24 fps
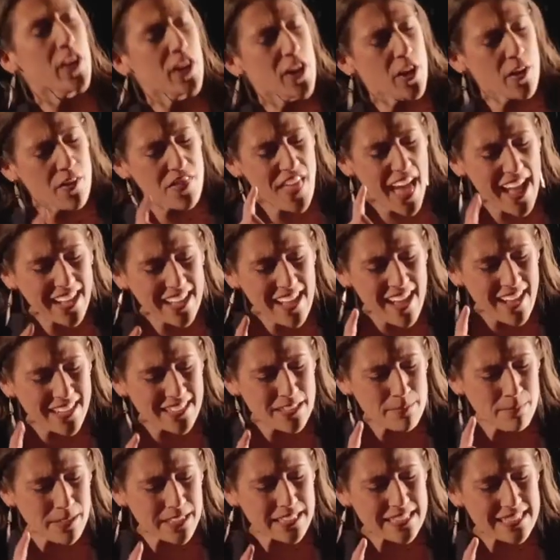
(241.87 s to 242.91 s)
you know, that kind
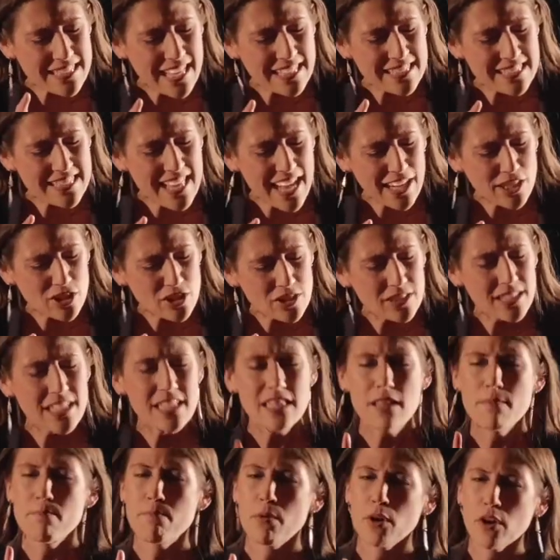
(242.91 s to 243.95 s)
of makes sense actually.
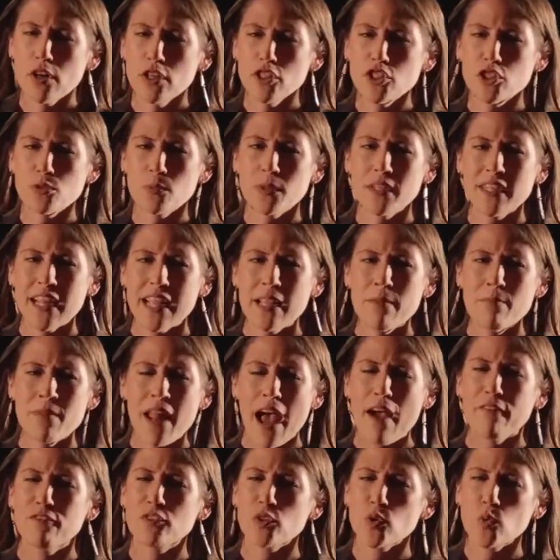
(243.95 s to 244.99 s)
The bird you were named
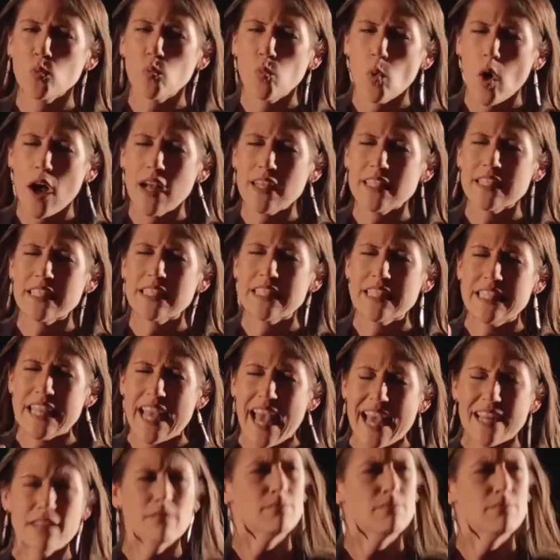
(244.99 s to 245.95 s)
after was dead.